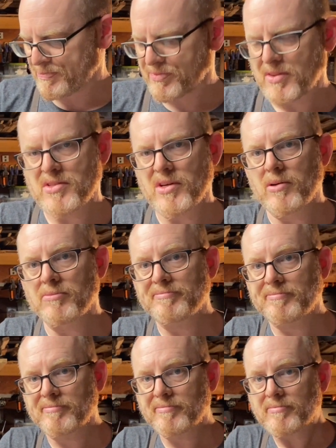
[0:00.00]
So
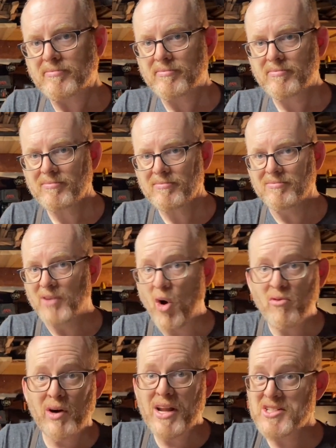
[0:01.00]

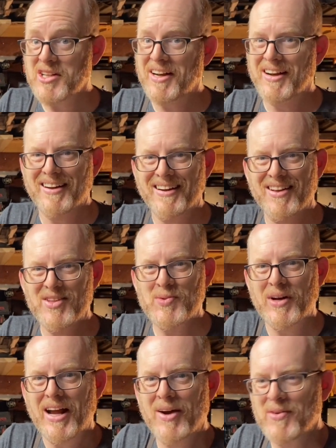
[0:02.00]
over engineer it is
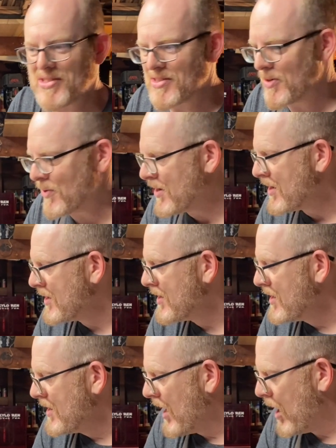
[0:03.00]
what I always do.
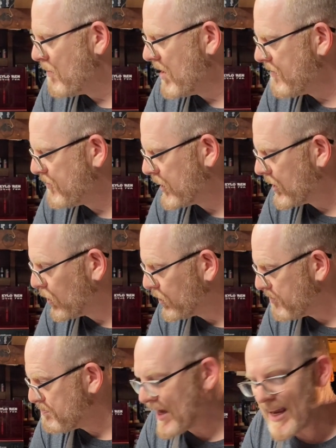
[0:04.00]
If you can only
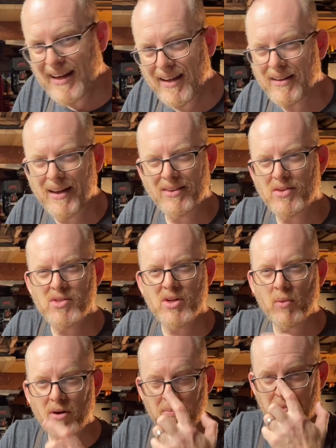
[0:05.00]
pin it, like there's
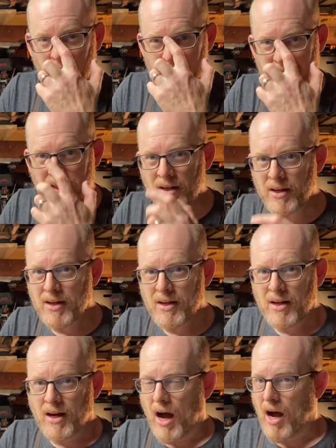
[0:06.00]
nowhere to bolt it,
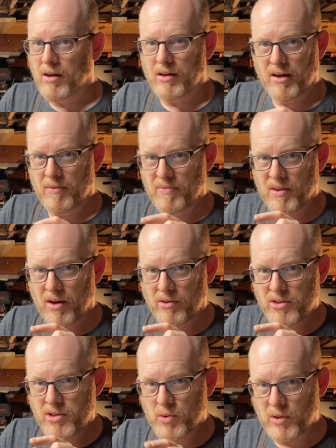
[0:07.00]
I'll
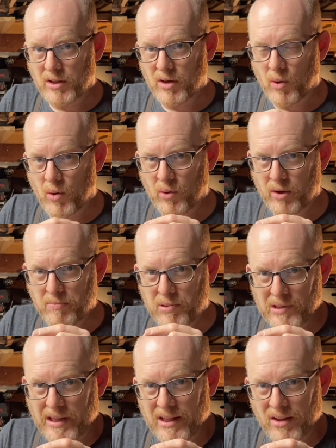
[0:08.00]
drill a hole and
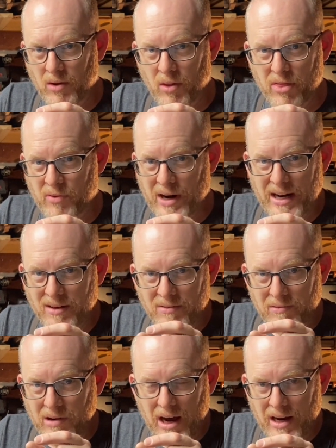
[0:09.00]
put like a little threaded
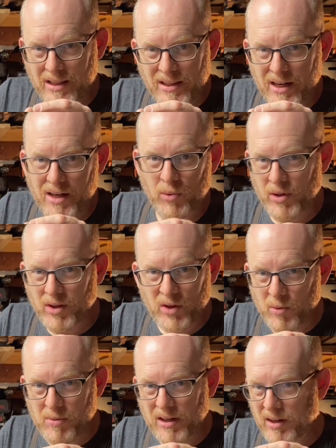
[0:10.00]
rod in there with a
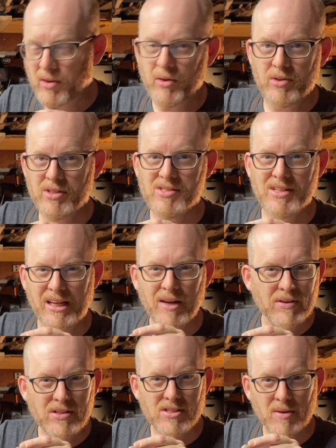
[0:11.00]
little bit of glue just to give
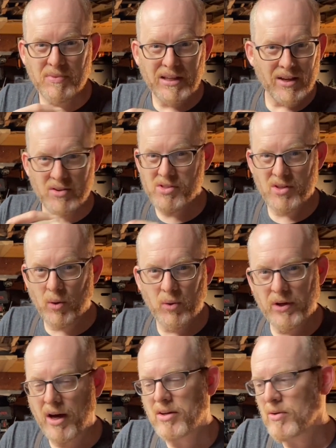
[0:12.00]
it something else to hold
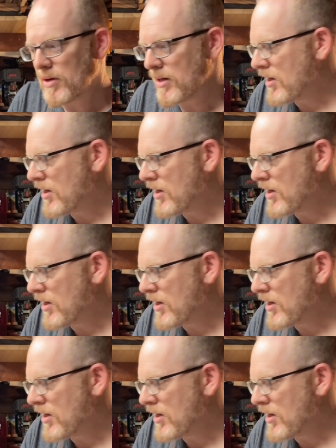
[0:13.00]
on to it.